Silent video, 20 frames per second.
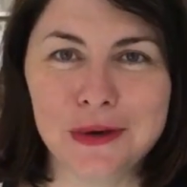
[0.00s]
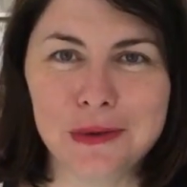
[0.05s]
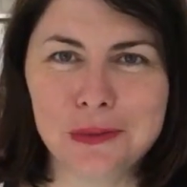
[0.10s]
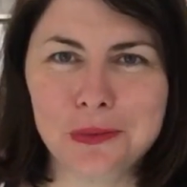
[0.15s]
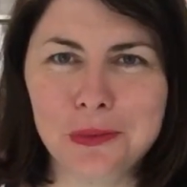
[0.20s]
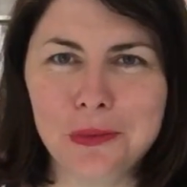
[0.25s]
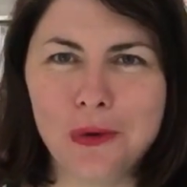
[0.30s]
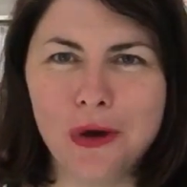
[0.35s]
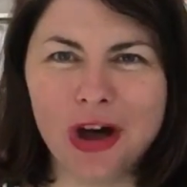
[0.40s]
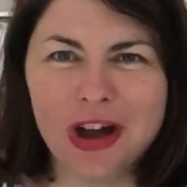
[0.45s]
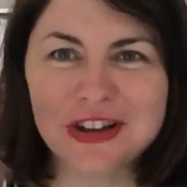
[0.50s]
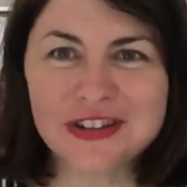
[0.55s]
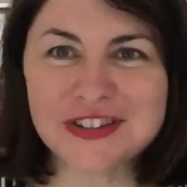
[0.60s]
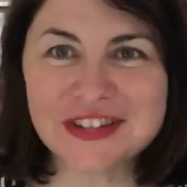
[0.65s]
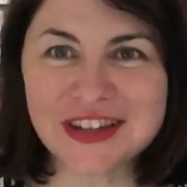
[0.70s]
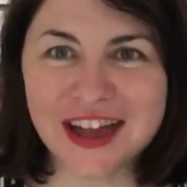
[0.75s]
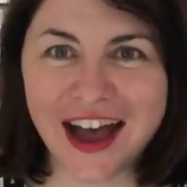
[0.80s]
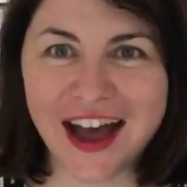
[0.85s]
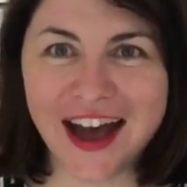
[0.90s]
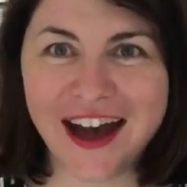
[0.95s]
What
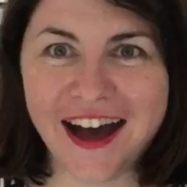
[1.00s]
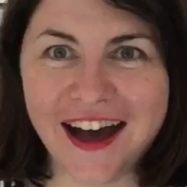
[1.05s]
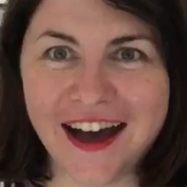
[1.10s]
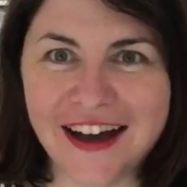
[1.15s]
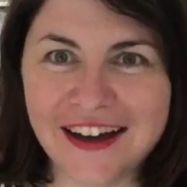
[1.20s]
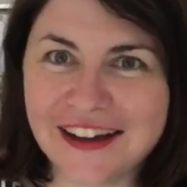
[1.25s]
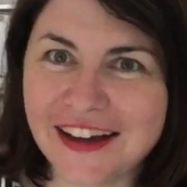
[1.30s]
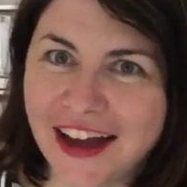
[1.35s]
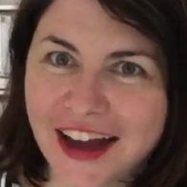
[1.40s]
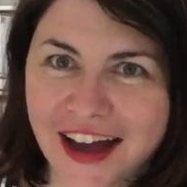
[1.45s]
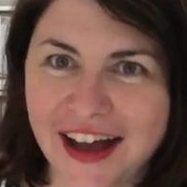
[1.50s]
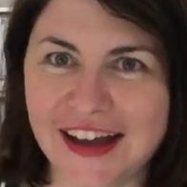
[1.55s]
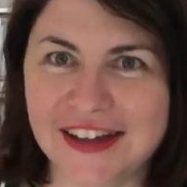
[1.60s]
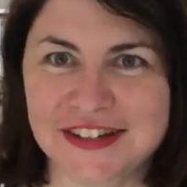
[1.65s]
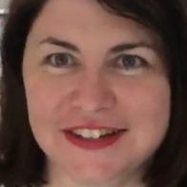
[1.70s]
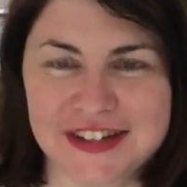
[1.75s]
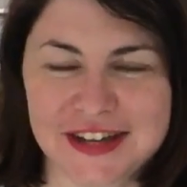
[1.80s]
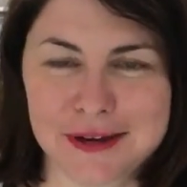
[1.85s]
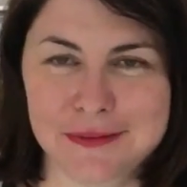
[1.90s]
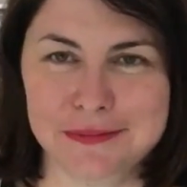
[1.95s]
are
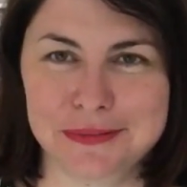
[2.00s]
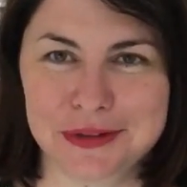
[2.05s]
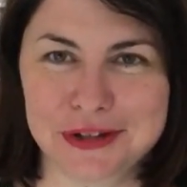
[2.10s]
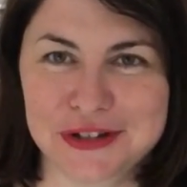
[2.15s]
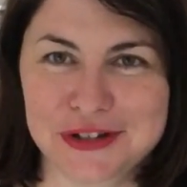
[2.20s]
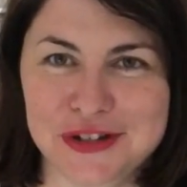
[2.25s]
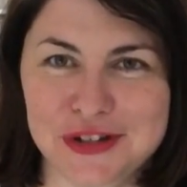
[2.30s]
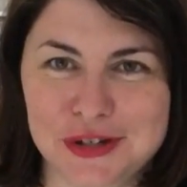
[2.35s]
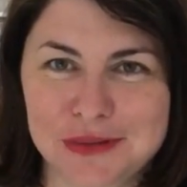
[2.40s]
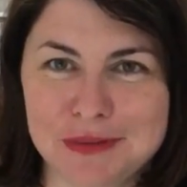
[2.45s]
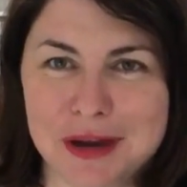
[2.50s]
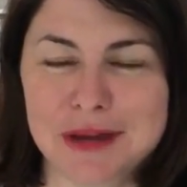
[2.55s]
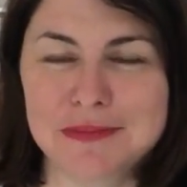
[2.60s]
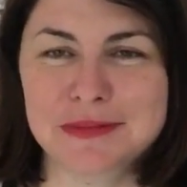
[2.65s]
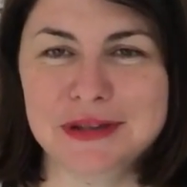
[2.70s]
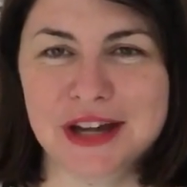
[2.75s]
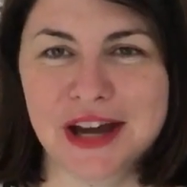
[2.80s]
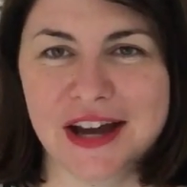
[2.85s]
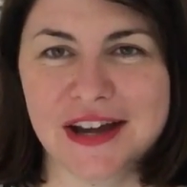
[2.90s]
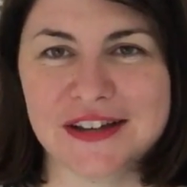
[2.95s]
card templates, you may
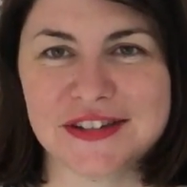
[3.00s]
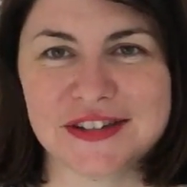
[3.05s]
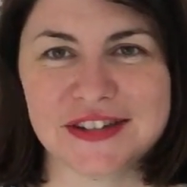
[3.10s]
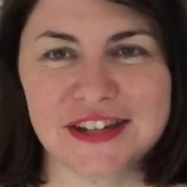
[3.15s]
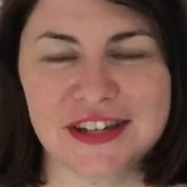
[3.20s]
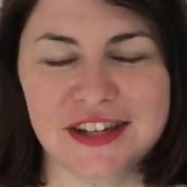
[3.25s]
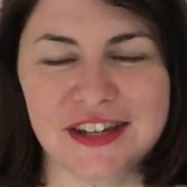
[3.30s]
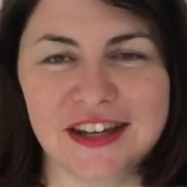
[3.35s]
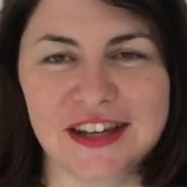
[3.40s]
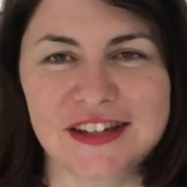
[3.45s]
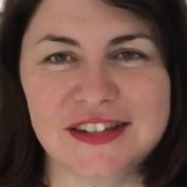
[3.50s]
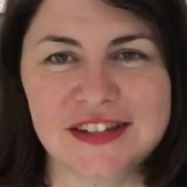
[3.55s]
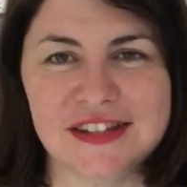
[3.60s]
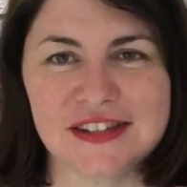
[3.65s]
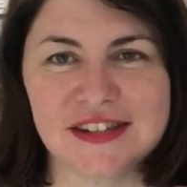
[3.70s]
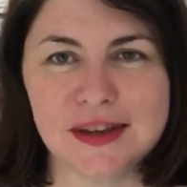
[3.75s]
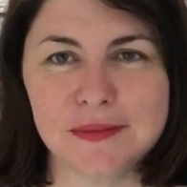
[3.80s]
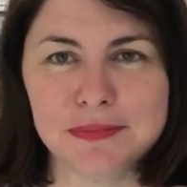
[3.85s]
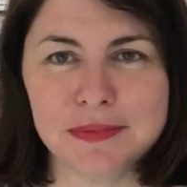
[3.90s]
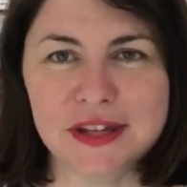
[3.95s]
be asking? It's
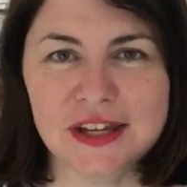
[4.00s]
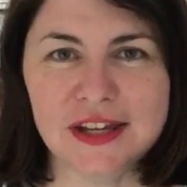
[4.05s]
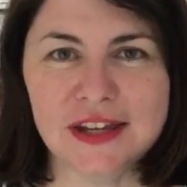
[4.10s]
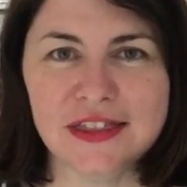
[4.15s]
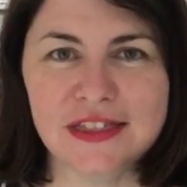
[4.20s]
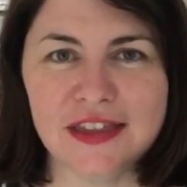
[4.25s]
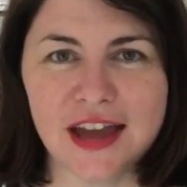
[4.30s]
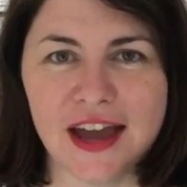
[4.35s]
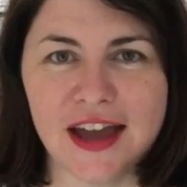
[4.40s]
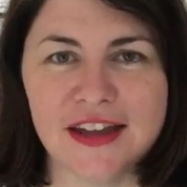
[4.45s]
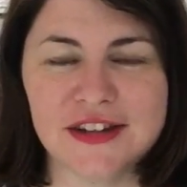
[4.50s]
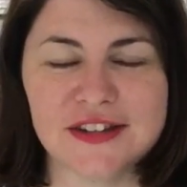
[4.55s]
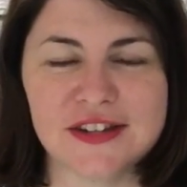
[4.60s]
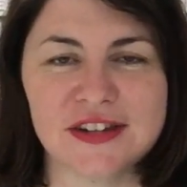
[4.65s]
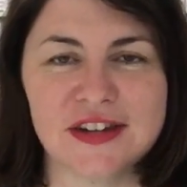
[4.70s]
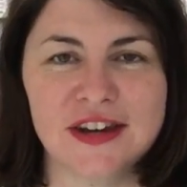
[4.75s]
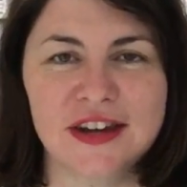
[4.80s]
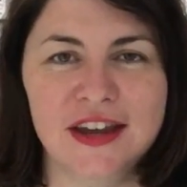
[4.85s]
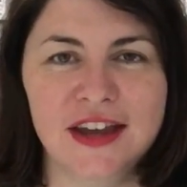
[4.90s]
something that